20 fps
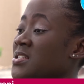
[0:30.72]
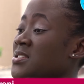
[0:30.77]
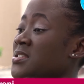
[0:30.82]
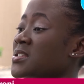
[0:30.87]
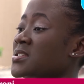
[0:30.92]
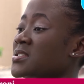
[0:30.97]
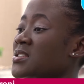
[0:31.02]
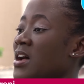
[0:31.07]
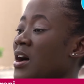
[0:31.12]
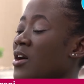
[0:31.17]
a
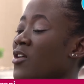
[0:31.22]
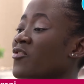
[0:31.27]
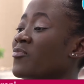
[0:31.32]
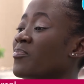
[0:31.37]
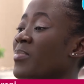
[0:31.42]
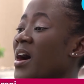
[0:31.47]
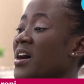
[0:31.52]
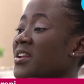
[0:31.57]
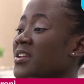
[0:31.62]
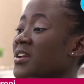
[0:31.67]
sister
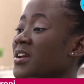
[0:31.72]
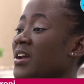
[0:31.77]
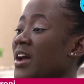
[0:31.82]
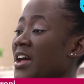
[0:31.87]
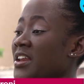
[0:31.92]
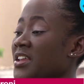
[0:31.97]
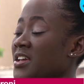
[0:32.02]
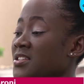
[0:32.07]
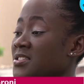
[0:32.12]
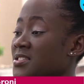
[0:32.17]
of budding
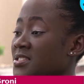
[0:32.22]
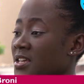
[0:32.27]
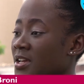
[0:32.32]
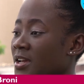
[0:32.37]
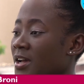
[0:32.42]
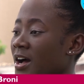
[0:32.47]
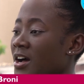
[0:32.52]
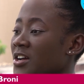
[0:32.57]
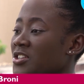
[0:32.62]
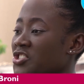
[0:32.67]
Ghanaian
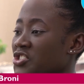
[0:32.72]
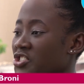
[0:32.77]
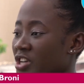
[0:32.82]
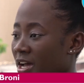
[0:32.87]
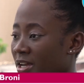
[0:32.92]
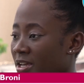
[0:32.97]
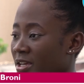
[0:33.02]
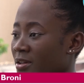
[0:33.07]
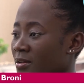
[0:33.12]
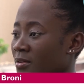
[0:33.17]
singer
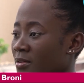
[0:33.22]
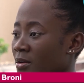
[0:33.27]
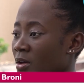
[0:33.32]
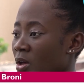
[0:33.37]
Gyakie.